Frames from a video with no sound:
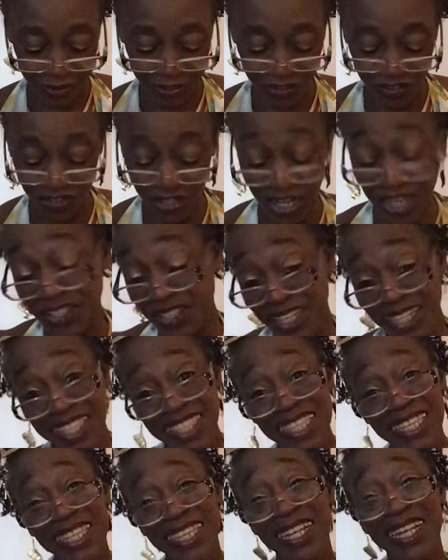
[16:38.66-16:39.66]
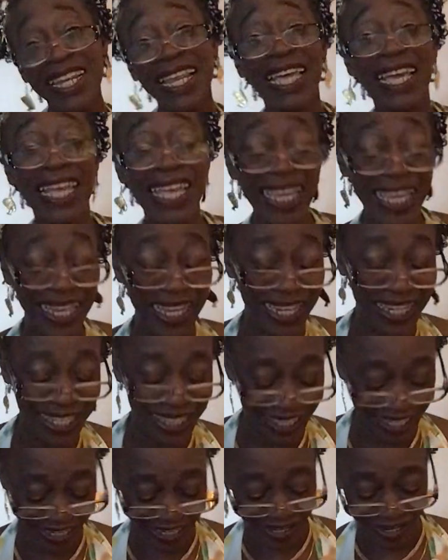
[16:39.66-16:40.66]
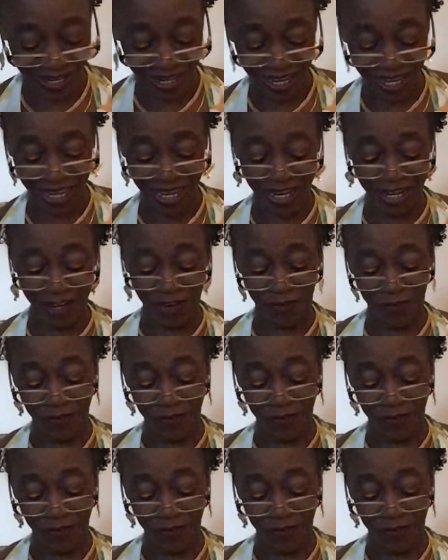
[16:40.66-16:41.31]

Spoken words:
you can change anything you like, anything you like.